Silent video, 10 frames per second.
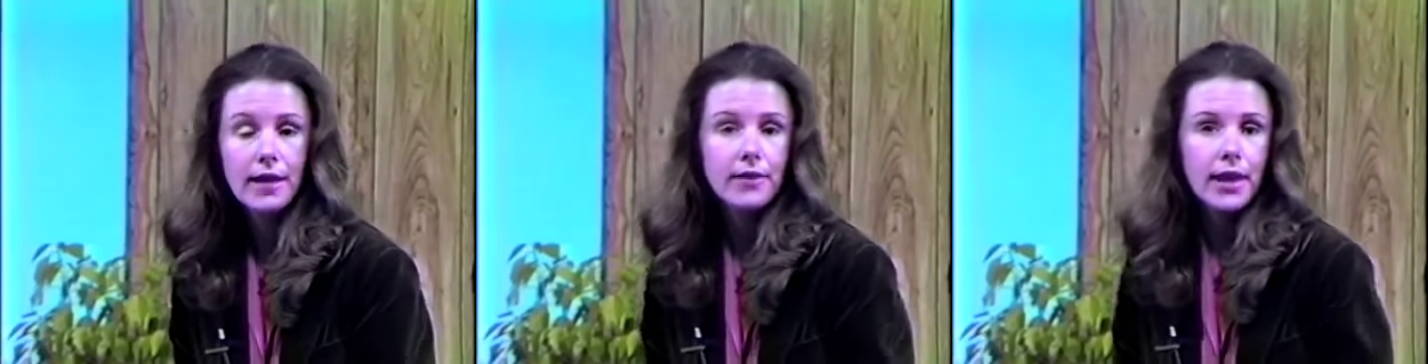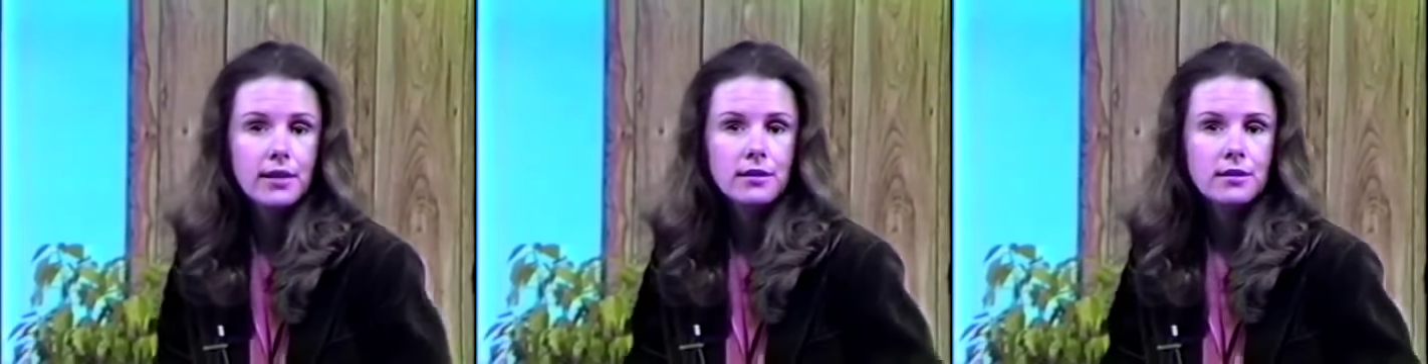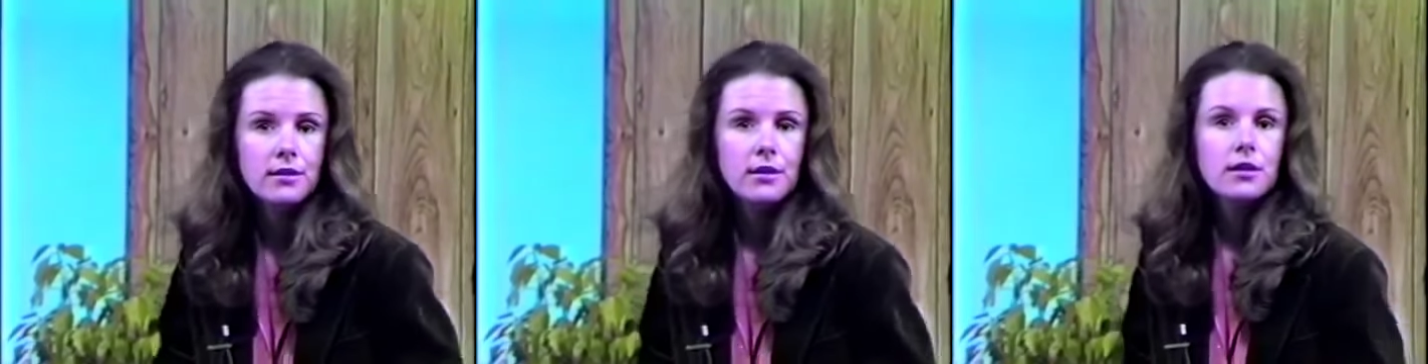Then,
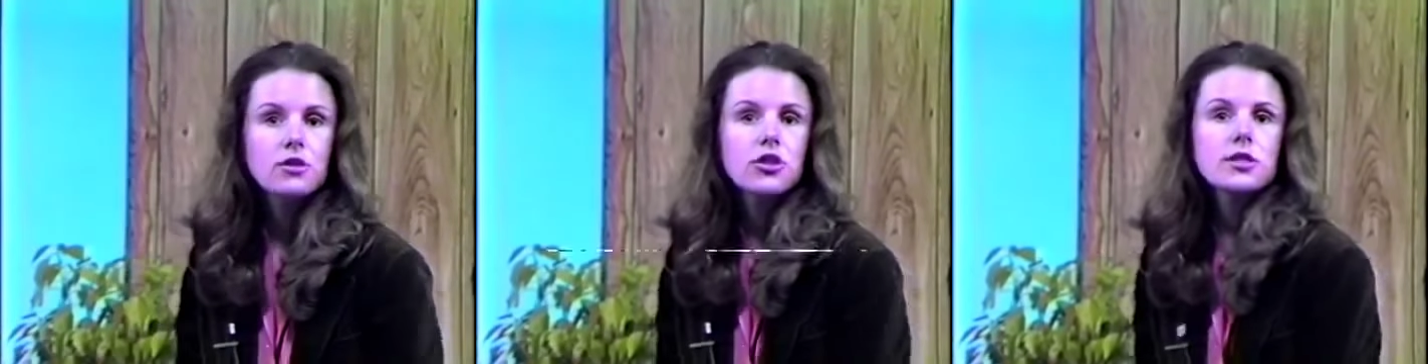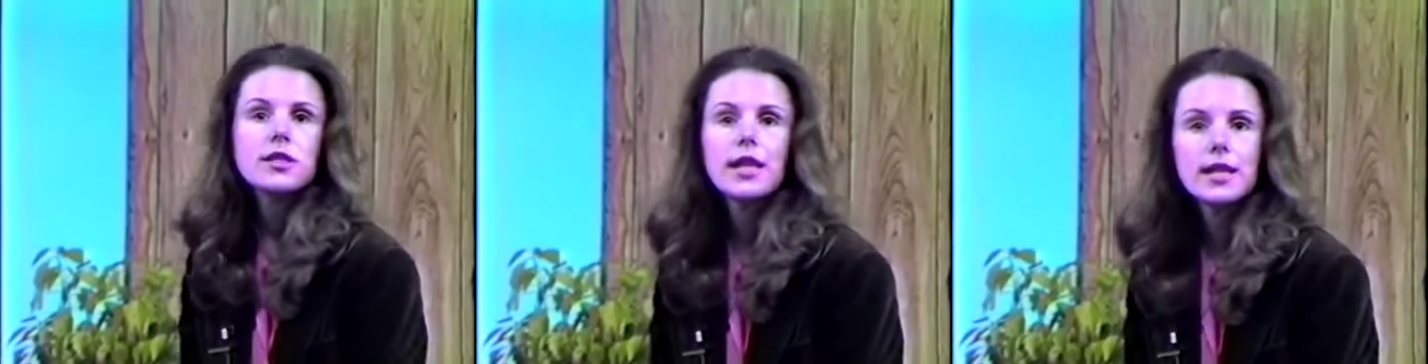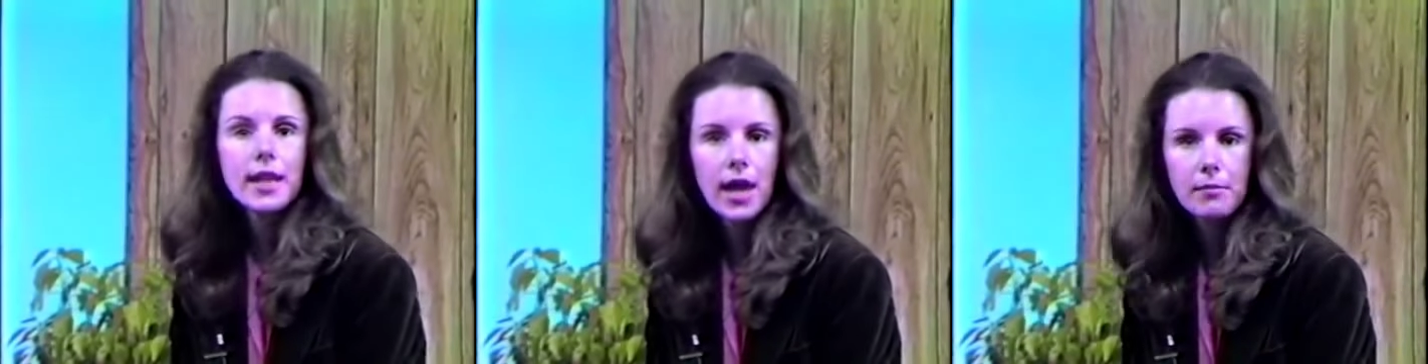just let
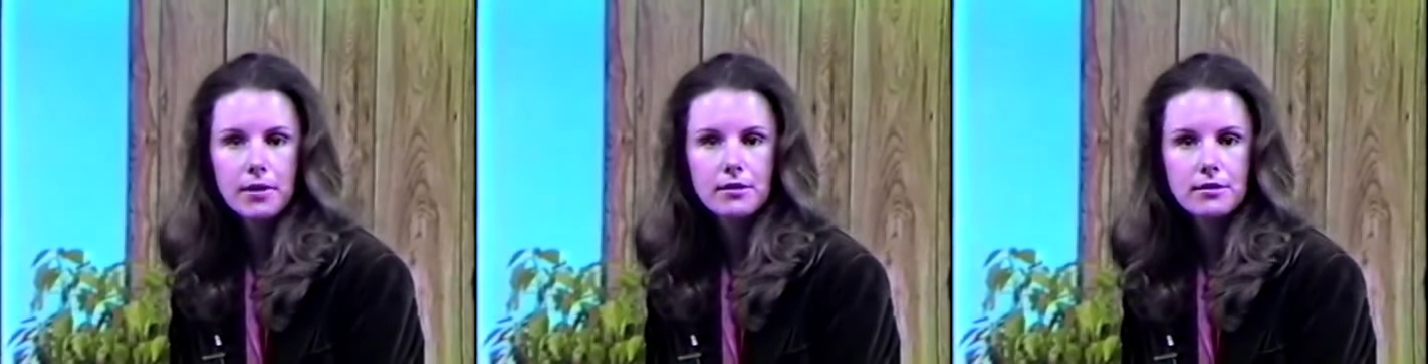it happen.